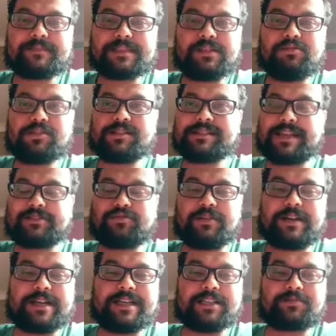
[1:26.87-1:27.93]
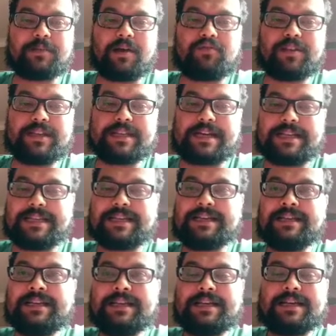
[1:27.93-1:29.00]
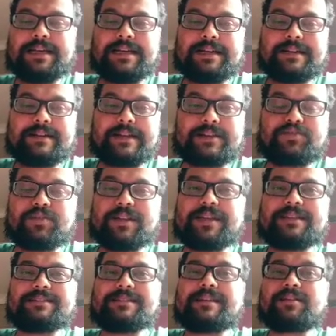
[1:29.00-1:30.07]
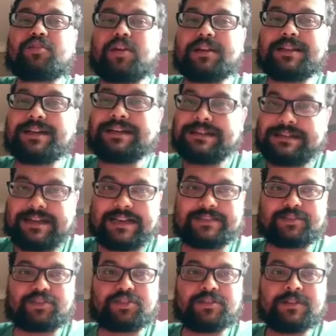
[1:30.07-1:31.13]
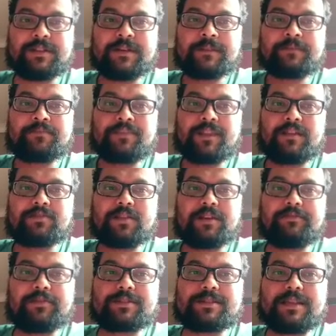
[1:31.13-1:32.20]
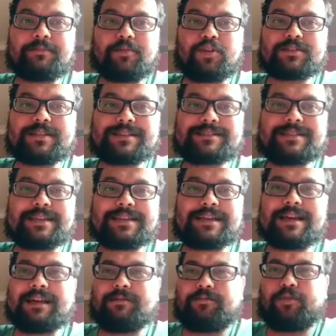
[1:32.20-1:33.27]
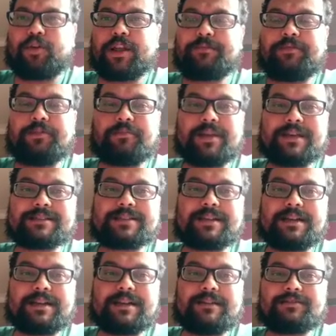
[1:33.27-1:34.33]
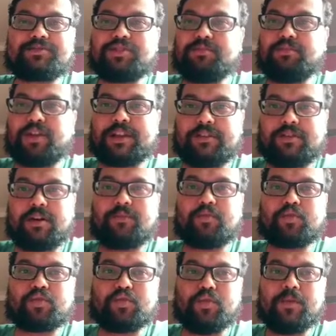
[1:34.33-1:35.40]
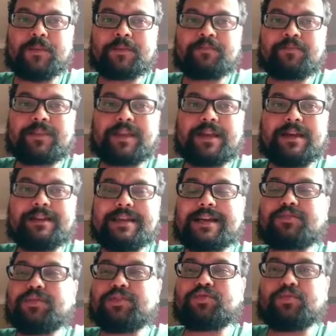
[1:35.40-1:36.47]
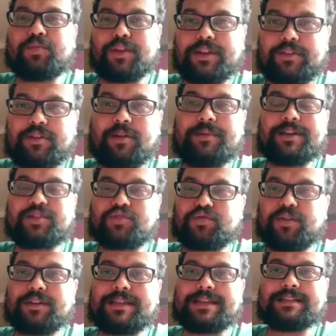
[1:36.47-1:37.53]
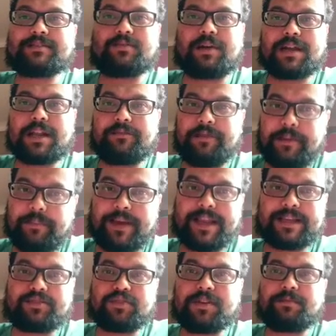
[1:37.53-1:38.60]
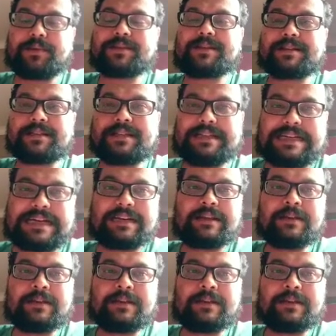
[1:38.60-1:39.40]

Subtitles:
which is actually reddish brown in color, and actually it is called the rust. So if we see the process, then 4Fe plus 3 molecule of O2 react with 2 molecule of H2O, that is water vapor actually present in air,